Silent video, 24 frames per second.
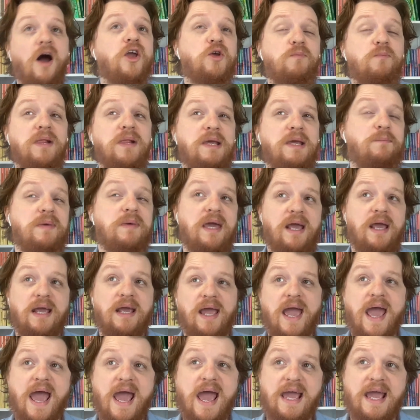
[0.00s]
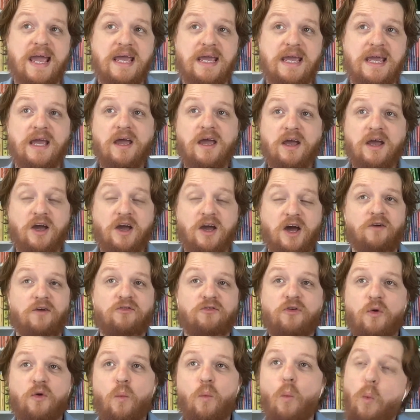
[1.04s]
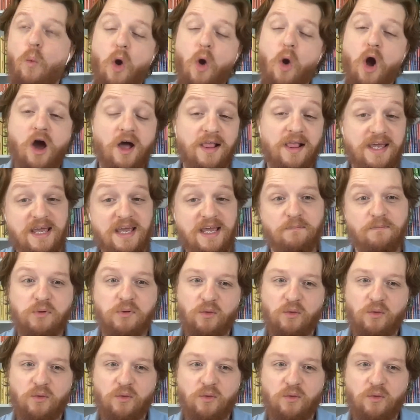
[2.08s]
arguably being a kind of early